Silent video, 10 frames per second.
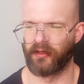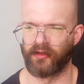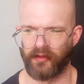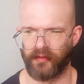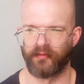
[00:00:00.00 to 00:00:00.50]

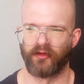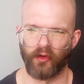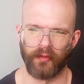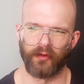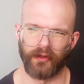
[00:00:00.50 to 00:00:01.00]
it'll
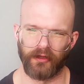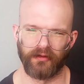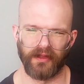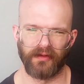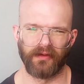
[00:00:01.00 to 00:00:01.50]
absorb
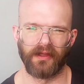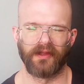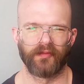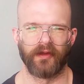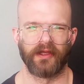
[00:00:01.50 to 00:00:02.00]
quicker that way.
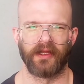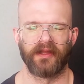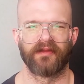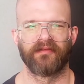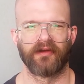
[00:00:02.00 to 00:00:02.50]
It's probably
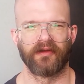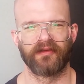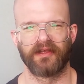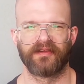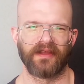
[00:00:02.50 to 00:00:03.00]
not a
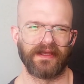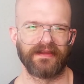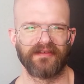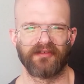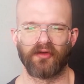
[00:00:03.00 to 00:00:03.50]
very
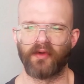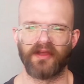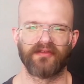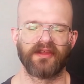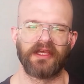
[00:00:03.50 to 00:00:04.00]
scientific
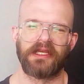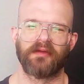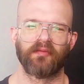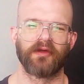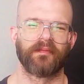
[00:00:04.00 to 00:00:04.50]
way of saying
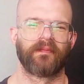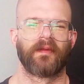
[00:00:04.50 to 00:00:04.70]
it, but